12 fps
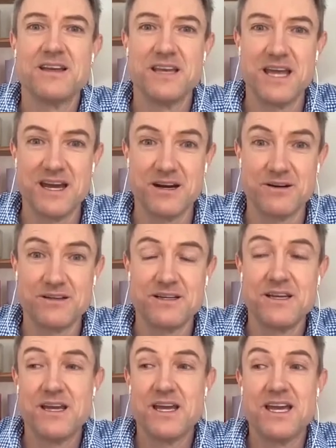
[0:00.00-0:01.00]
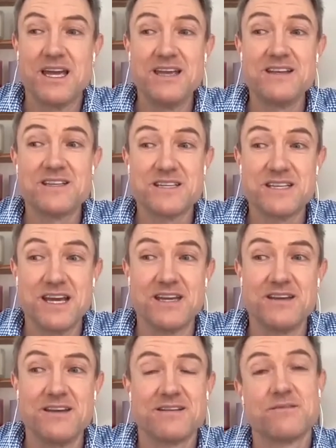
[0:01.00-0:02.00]
Now, he
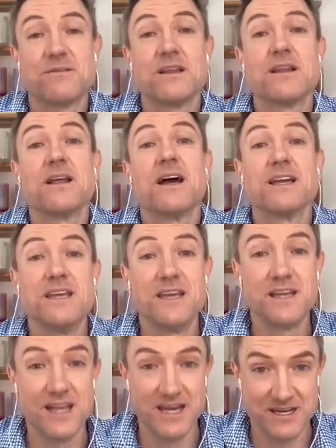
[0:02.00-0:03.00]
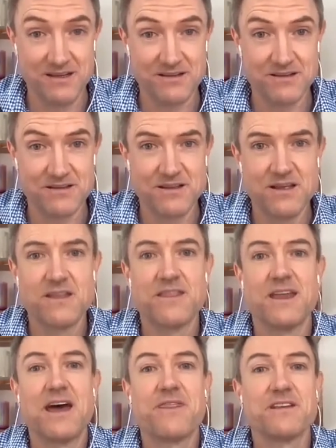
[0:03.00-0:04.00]
said a year later
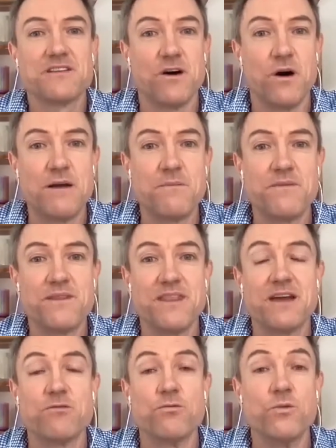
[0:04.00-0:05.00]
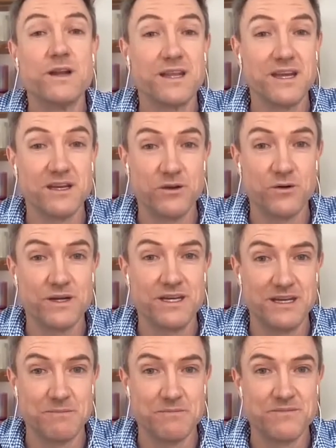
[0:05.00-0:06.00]
that at the time that really annoyed
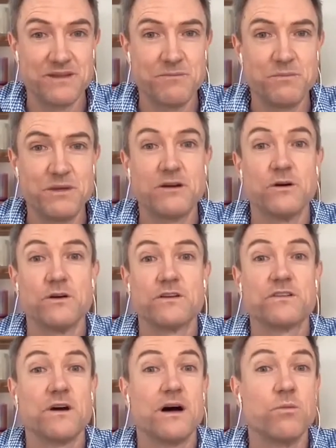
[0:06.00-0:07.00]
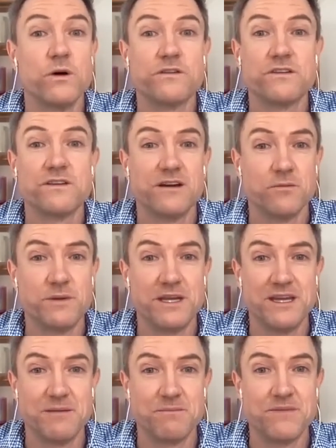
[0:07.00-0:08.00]
him because I wasn't
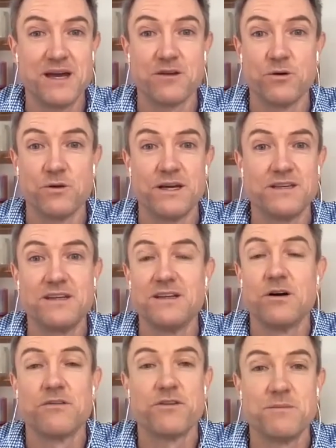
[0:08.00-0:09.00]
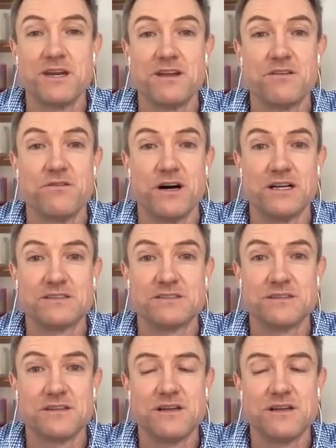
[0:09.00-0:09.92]
helping him at all. I didn't offer him any advice.